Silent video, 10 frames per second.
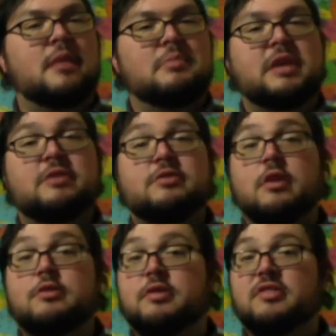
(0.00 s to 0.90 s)
Each
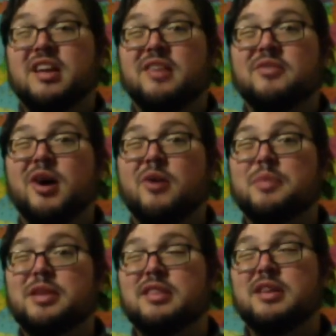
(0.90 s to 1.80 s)
country is kind of
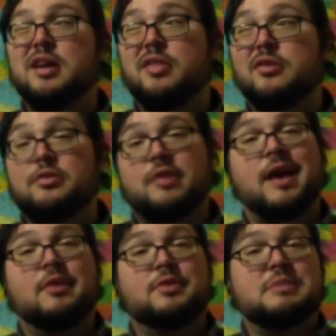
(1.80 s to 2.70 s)
helping the others
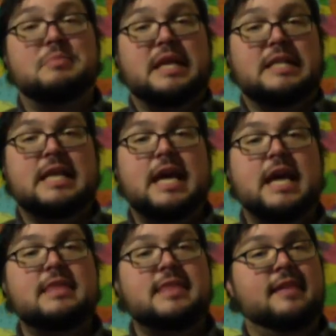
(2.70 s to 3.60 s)
out to
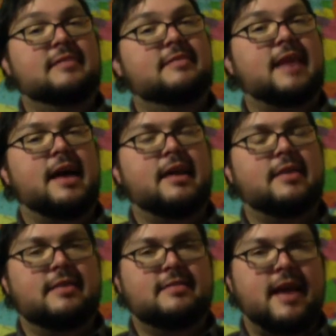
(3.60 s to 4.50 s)
maintain that
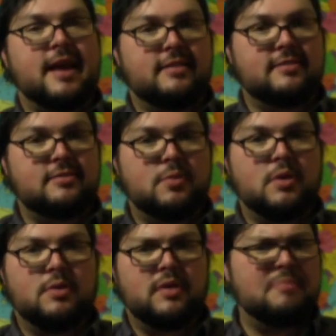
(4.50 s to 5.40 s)
status
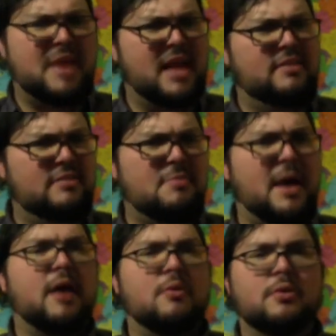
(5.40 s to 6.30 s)
quo, that balance of
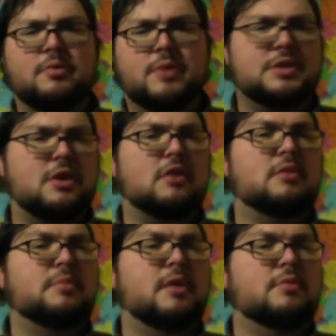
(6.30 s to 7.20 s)
power that we talked
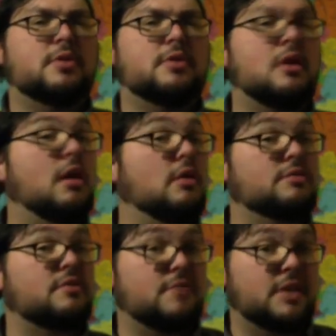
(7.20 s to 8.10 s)
about with the
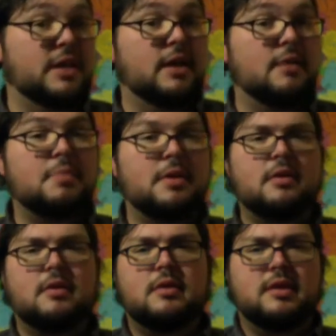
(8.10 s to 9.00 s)
Congress of Vienna.
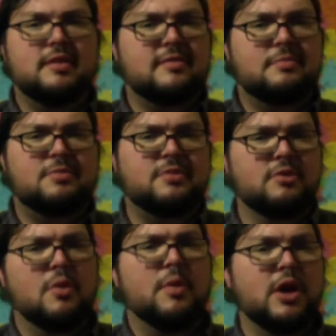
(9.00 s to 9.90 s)
It's
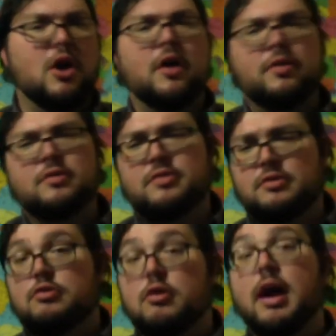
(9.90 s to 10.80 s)
still going on. They're still
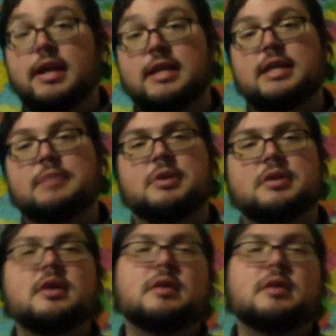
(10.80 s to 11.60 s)
trying to keep it.